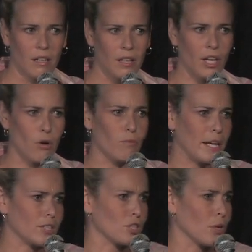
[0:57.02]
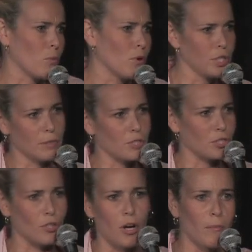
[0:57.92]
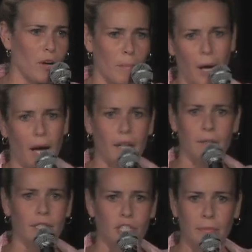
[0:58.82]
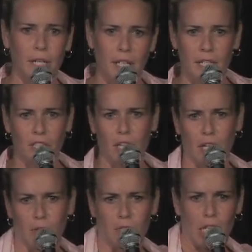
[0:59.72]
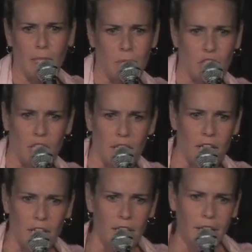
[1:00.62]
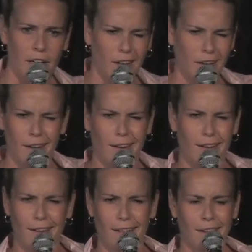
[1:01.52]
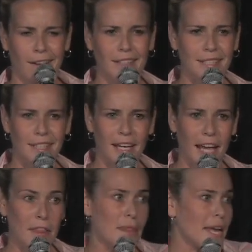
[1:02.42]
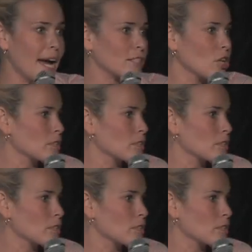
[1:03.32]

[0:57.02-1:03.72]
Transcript: they go register at Williams Sonoma or Pottery Schmuck and you gotta go type shit in. It's like, and then they act all